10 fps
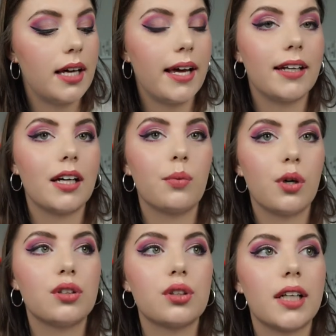and I
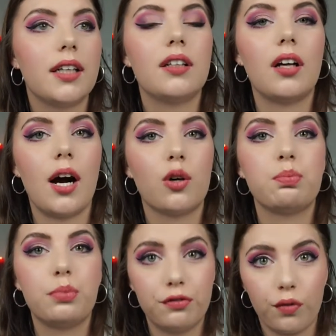want to get it
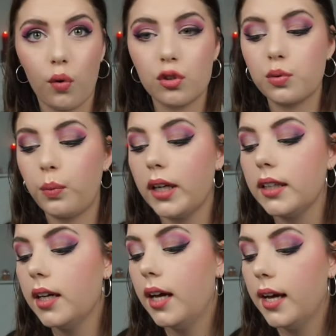out before
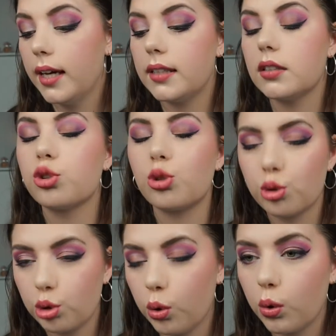spring. It is
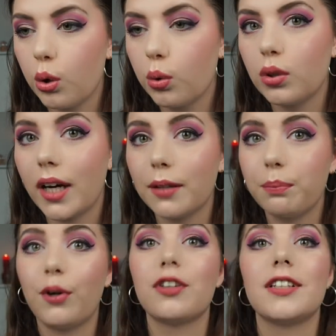so old. I
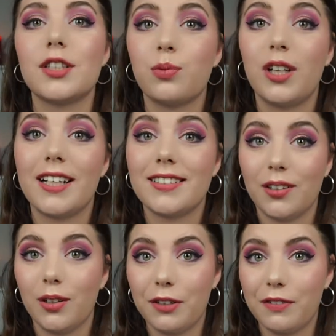bought this when I
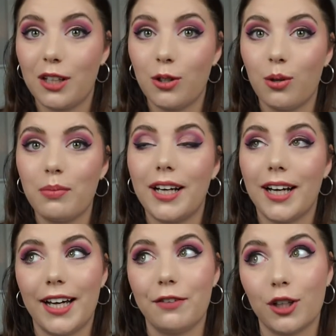still lived at home and
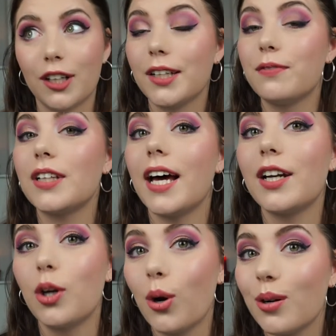I have not lived
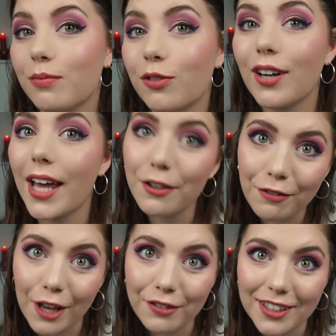at home for like five